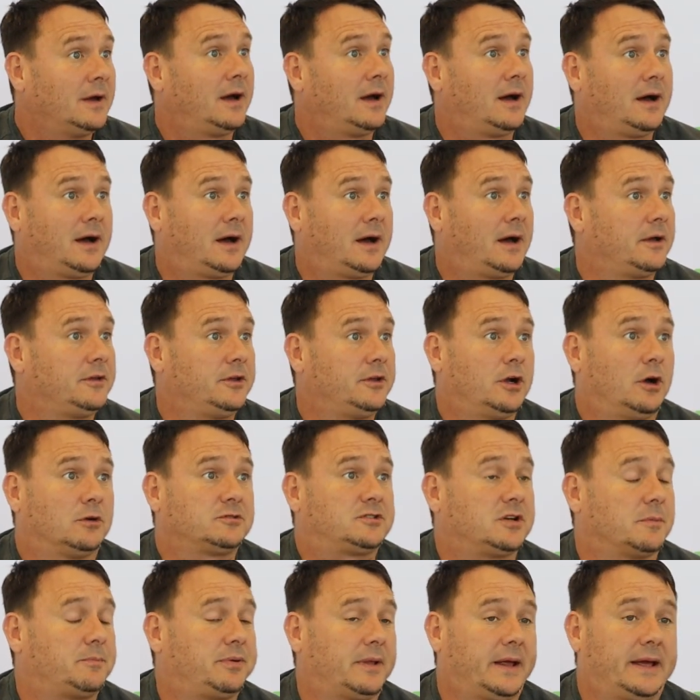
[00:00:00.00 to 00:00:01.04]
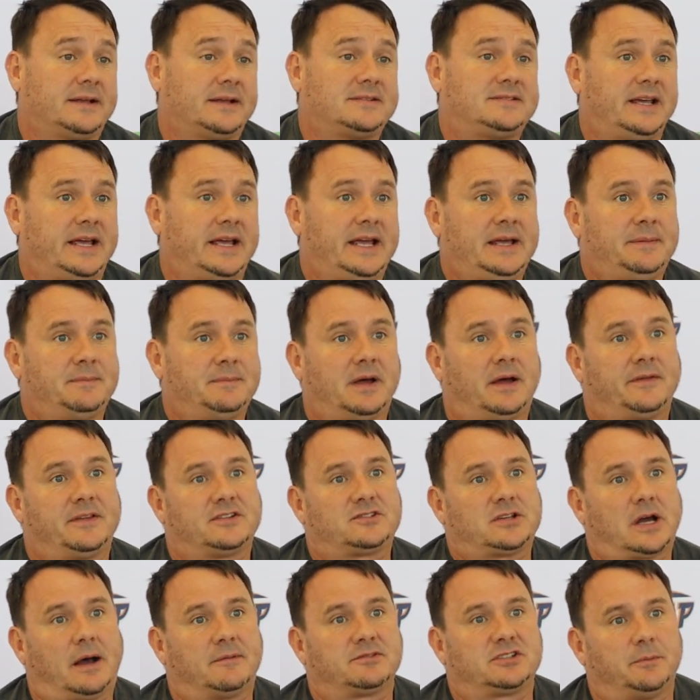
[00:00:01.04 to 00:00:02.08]
You know, to play a team
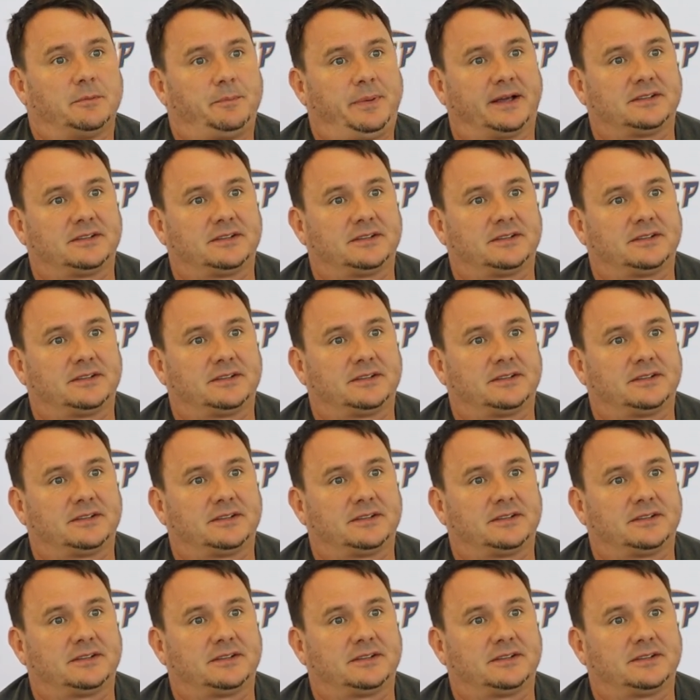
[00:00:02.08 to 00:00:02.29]
that's obviously